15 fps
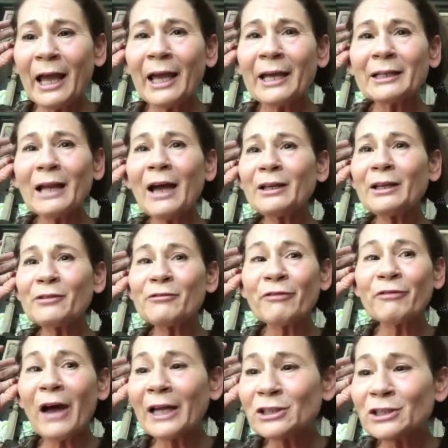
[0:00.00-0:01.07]
And I
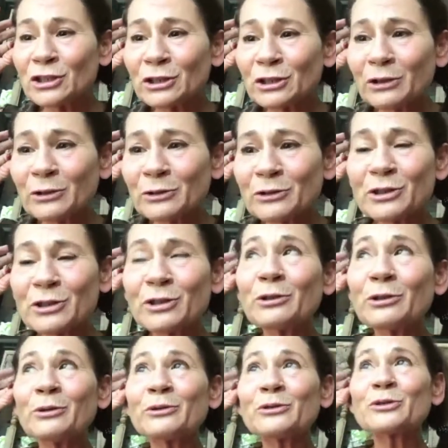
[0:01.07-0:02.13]
invite you
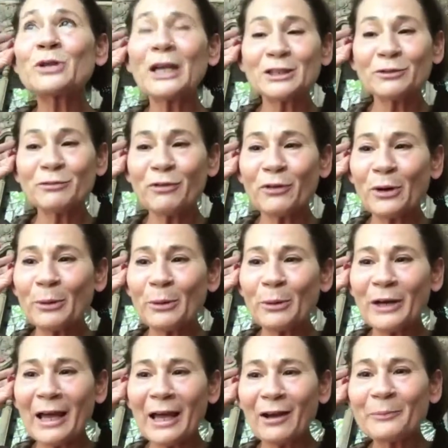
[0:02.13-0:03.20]
to
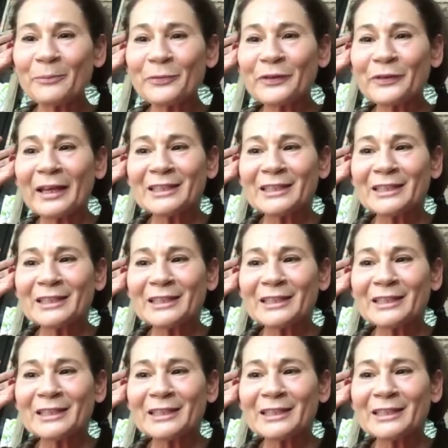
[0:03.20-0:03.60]
transform now